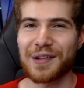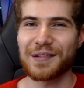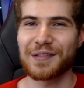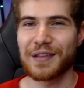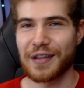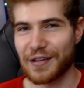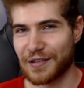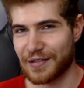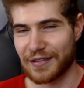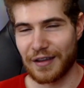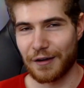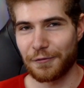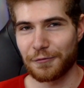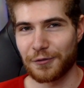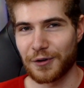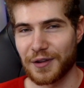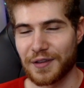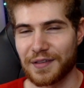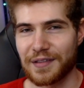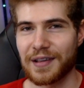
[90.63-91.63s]
this
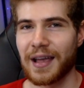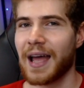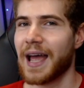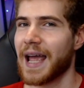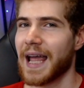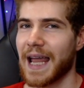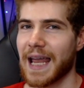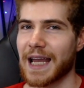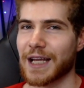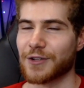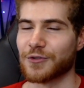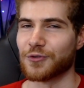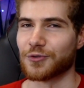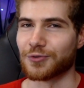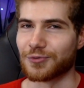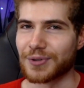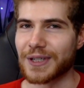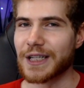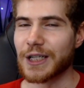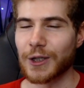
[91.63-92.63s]
difference
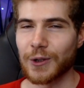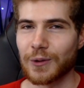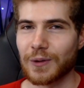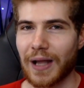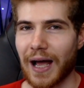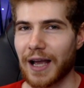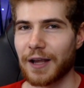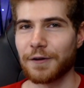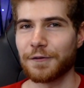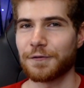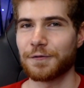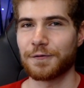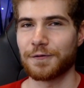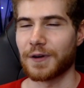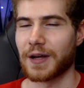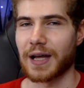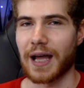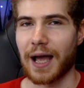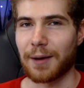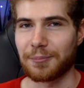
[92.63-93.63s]
in real life
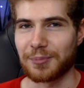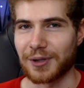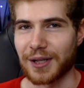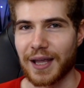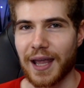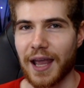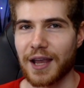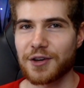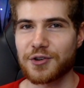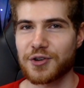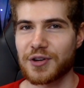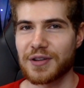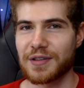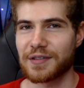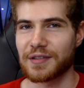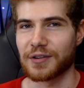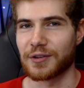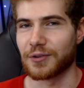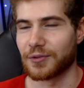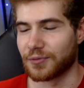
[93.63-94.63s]

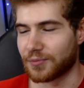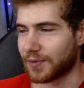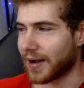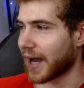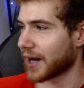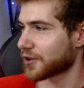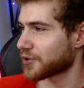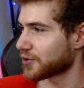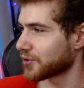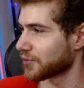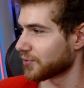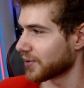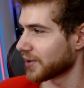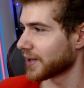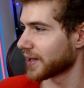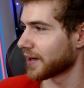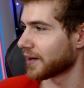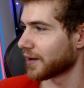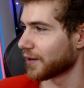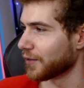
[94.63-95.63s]
applications? Are you actually
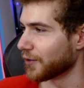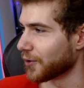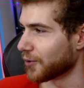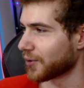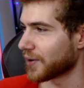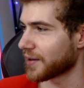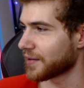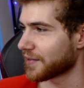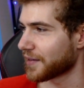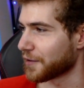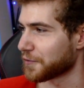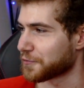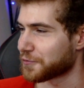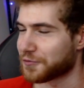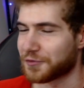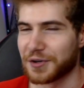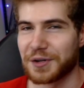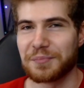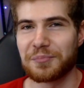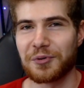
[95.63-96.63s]
really gonna notice a
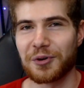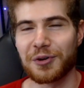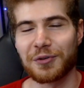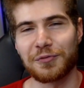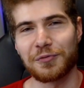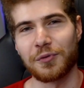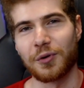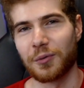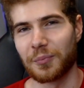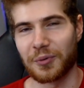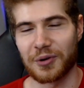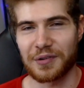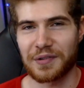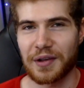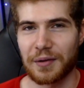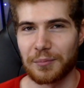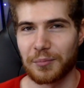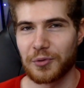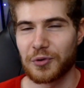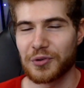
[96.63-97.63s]

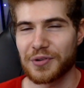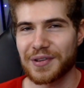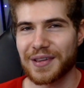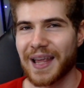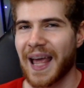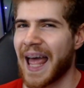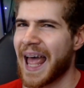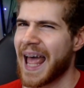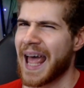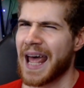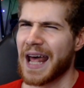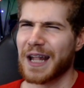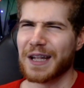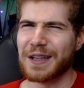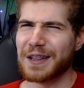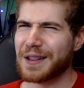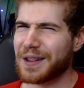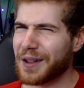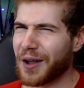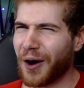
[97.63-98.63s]
3.4% boost?
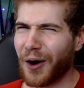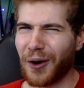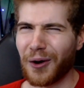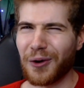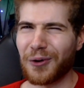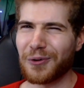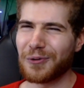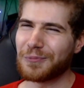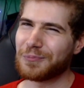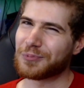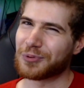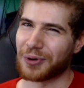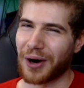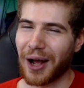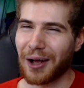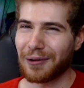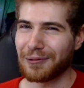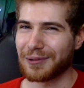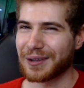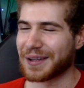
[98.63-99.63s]
No,
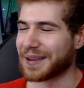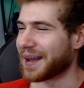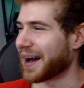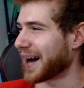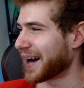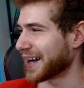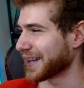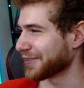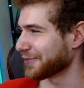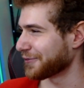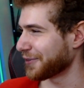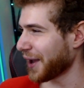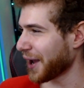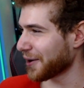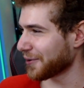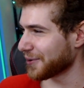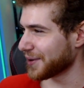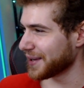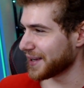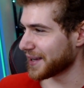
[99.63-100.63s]
probably not.
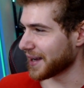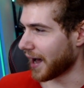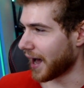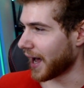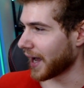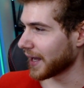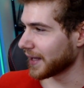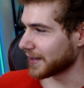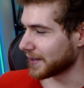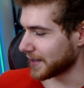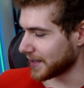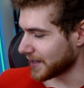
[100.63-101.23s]
Very highly